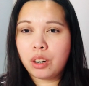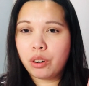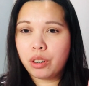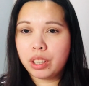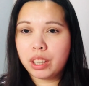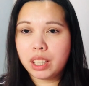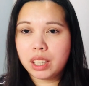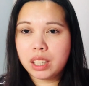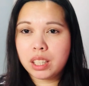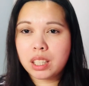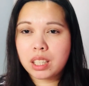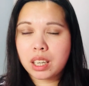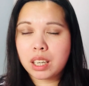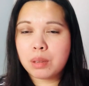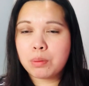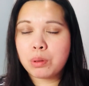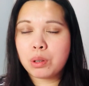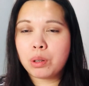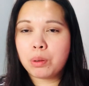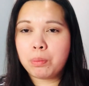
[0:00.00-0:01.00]
or in the
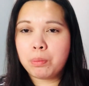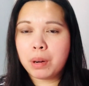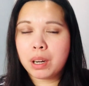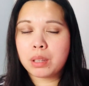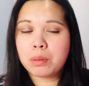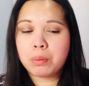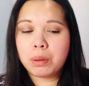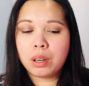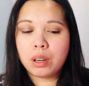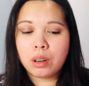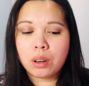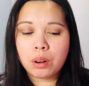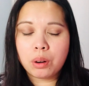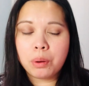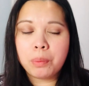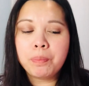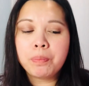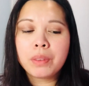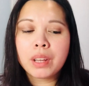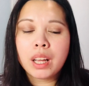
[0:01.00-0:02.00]
description box
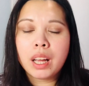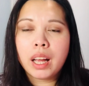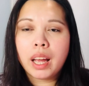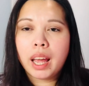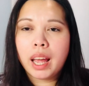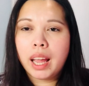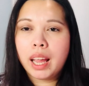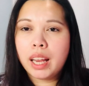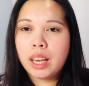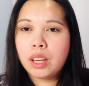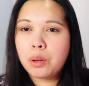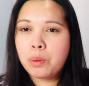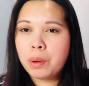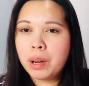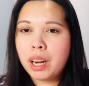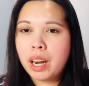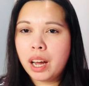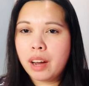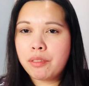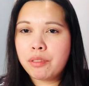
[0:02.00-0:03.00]
below, and you
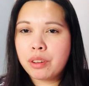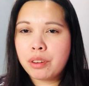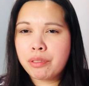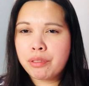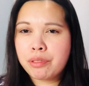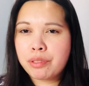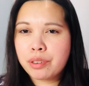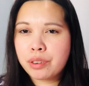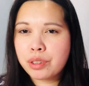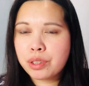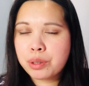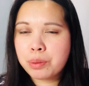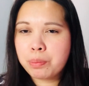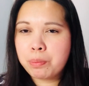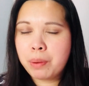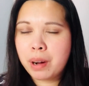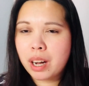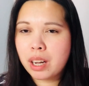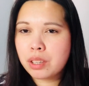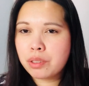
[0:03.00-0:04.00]
will have your first
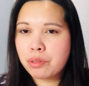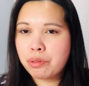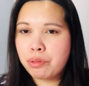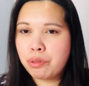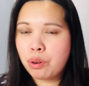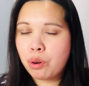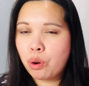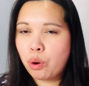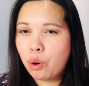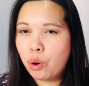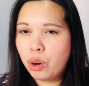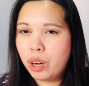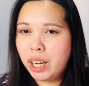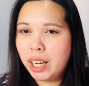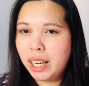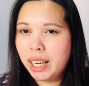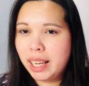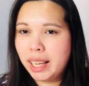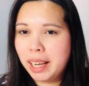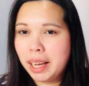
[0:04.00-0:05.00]
box for
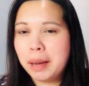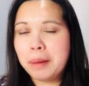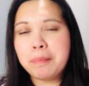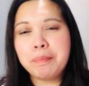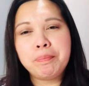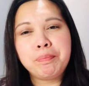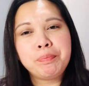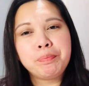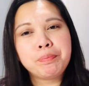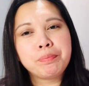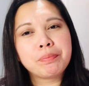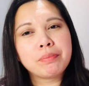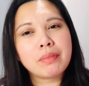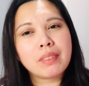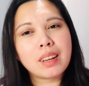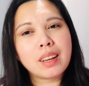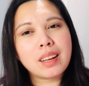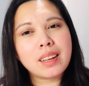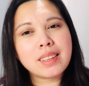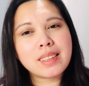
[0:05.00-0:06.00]
only
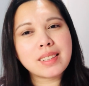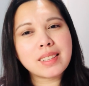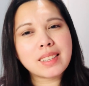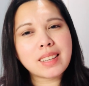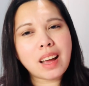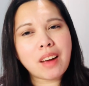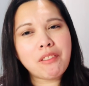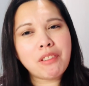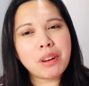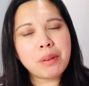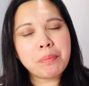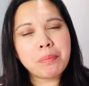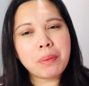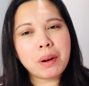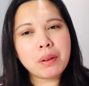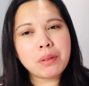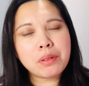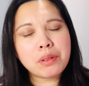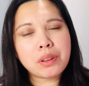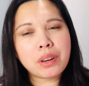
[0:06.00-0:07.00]

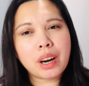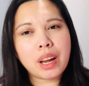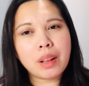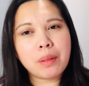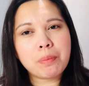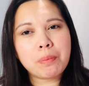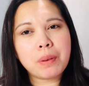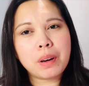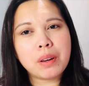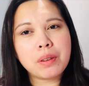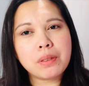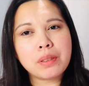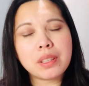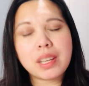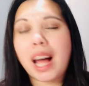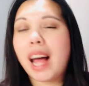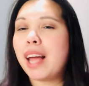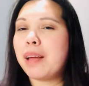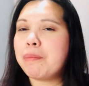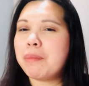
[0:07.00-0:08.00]
£7 or £8.
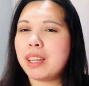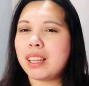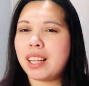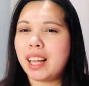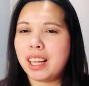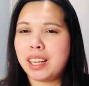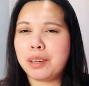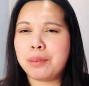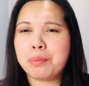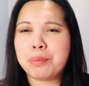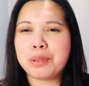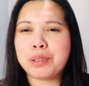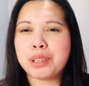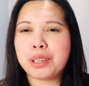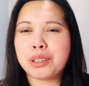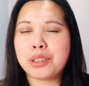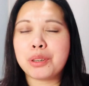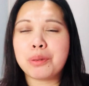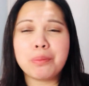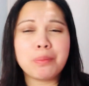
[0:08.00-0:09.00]
I'm not
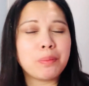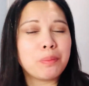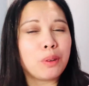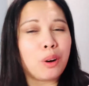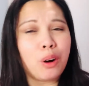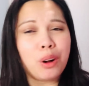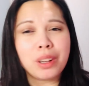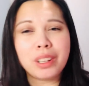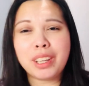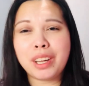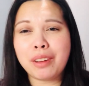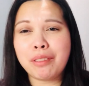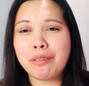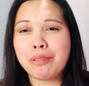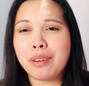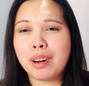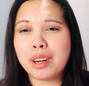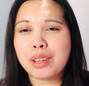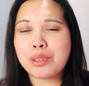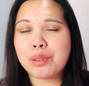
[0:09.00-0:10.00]
100% sure. All the
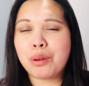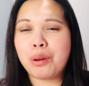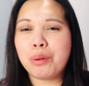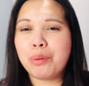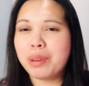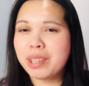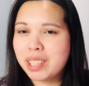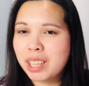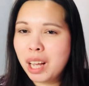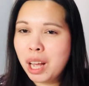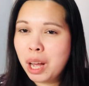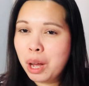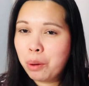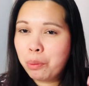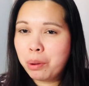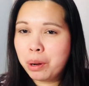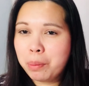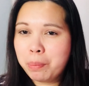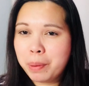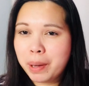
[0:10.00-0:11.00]
info, as always,
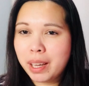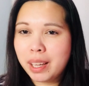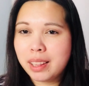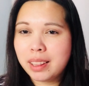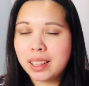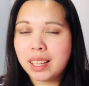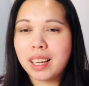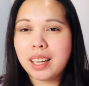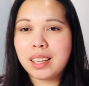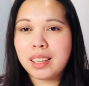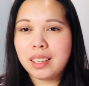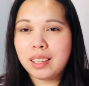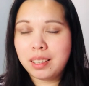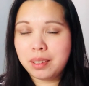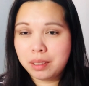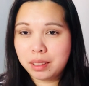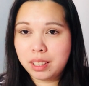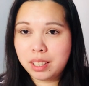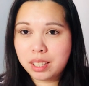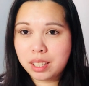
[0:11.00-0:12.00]
will be in the
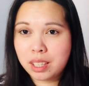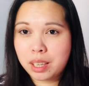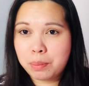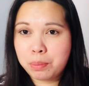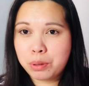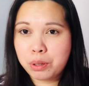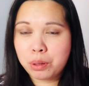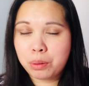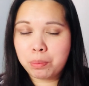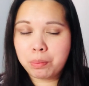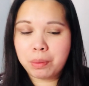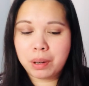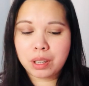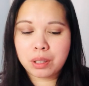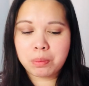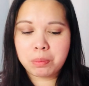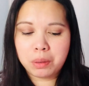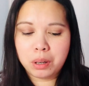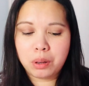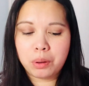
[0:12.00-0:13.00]
description box
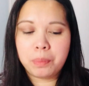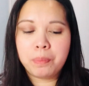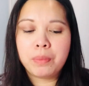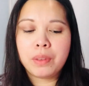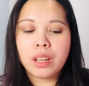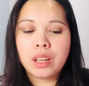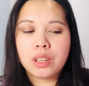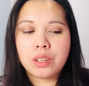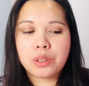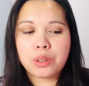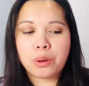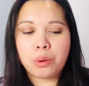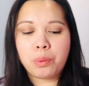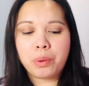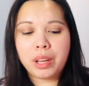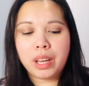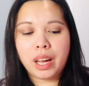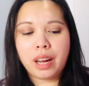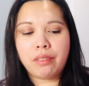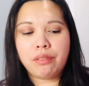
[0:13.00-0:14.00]
below. So
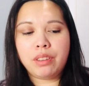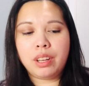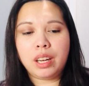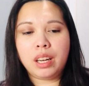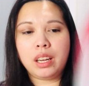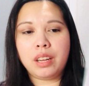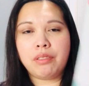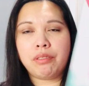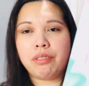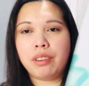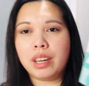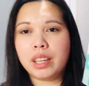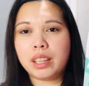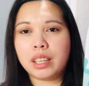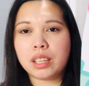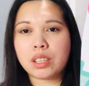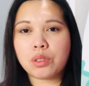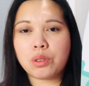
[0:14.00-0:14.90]
we have the leaflet as